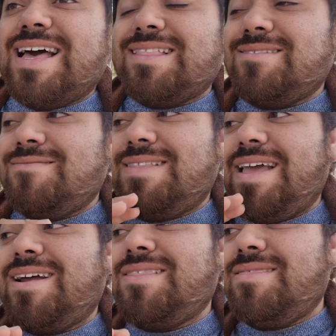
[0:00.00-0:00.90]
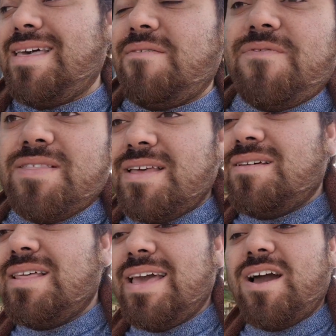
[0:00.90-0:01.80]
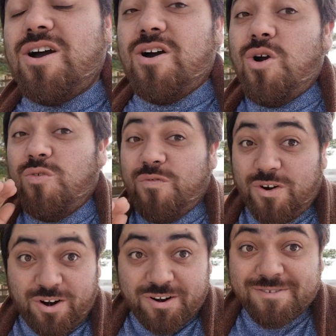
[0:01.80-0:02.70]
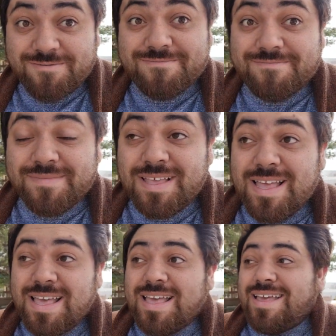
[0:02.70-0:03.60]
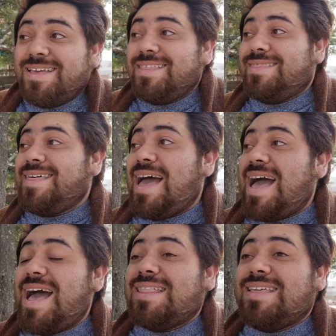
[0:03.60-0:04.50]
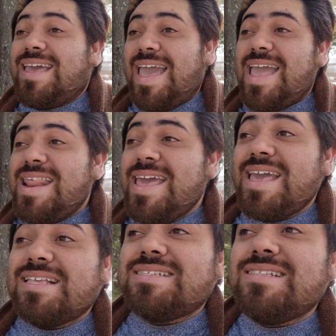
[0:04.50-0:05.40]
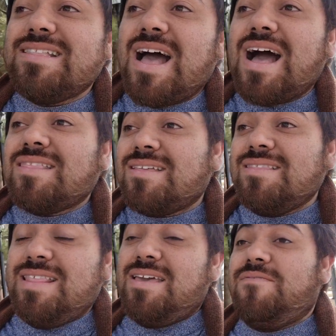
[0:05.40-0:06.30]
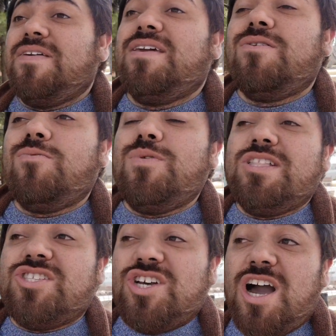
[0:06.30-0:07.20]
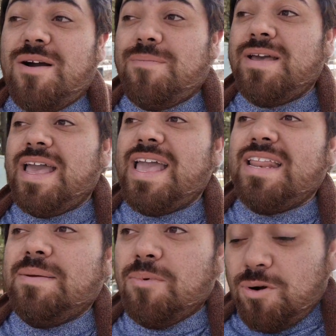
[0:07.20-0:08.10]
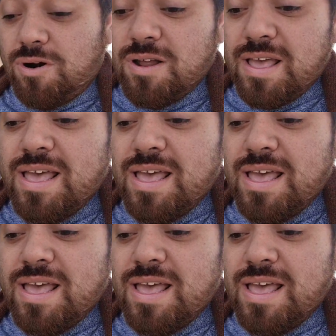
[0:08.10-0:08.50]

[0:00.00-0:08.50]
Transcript: that they are definitely over that Katie is not living with Tom anymore.